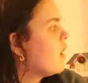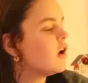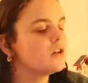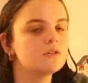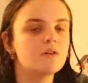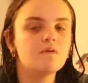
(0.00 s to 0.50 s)

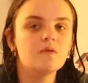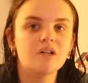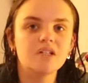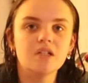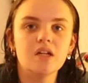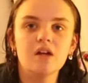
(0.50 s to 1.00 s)
Also, if you
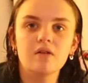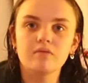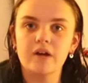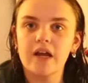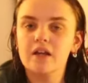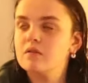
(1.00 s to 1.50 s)
guys can hear
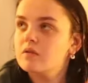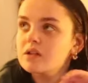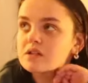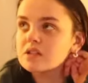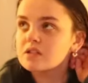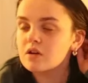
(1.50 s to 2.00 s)
rain
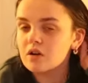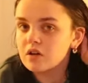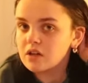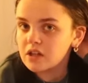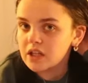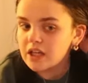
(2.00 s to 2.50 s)
noises
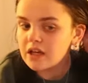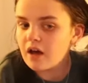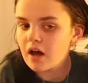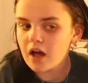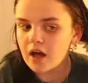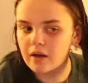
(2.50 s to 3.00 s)
currently,
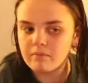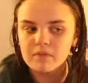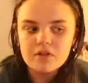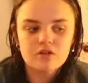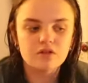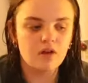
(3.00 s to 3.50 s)

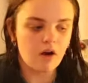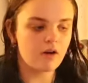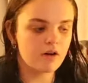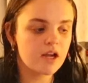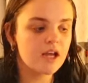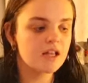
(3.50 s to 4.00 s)
um,
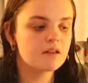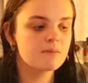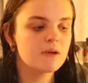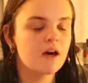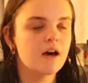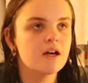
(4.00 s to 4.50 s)
sorry, it's
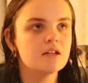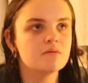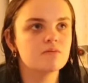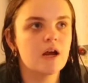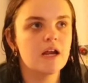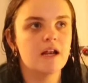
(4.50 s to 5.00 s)

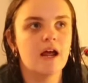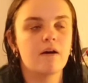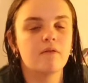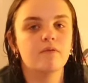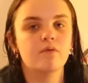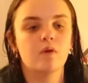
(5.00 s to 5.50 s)
because right
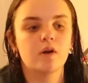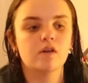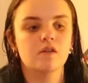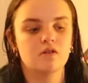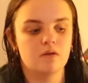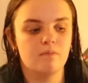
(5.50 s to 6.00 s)
now in
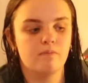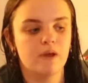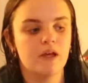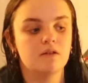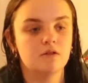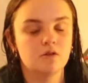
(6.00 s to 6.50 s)
Florida there's a
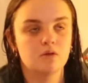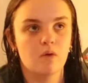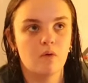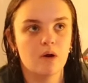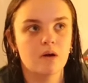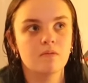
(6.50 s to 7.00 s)
big
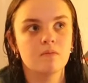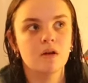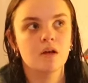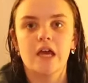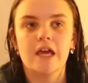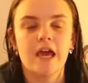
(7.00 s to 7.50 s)
storm.
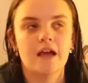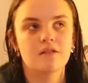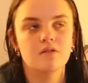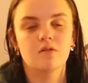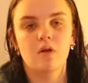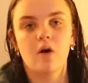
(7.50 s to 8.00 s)
They
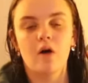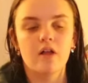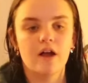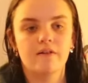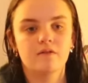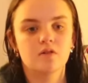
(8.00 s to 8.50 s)
canceled
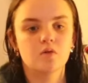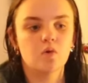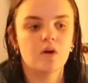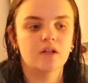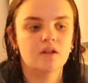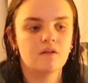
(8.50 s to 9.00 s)
all after
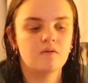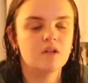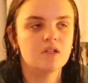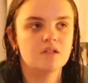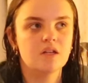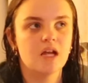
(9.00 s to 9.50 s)
school
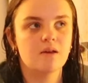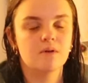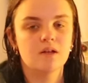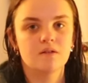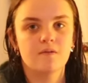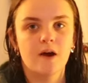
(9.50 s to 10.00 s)
activities today
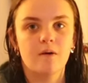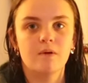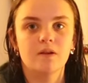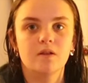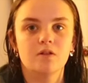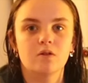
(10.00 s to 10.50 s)
because of how
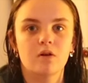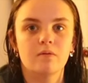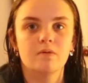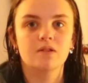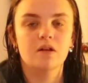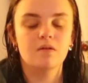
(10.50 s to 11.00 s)
big the
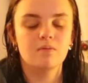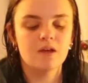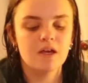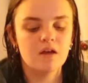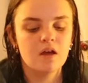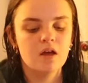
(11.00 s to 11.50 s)
storm is going to
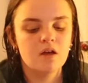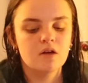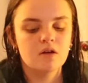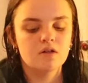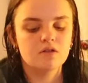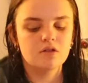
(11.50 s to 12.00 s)
be.
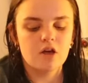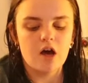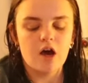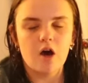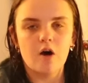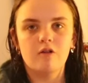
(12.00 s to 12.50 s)

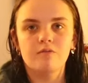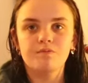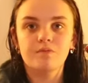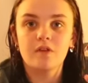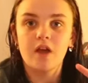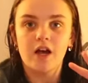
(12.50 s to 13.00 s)
So,
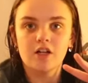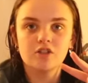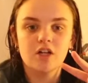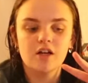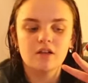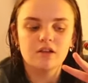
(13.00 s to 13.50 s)

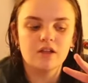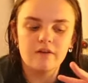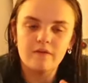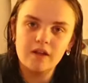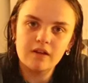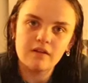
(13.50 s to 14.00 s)
hashtag
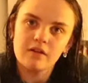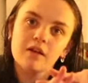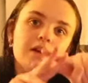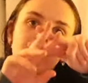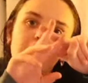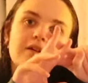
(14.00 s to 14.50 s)
living
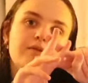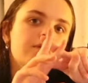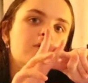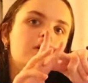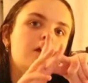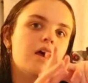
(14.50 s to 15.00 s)
in
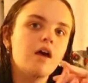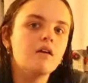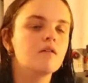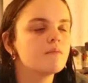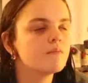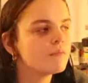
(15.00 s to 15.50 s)
Florida.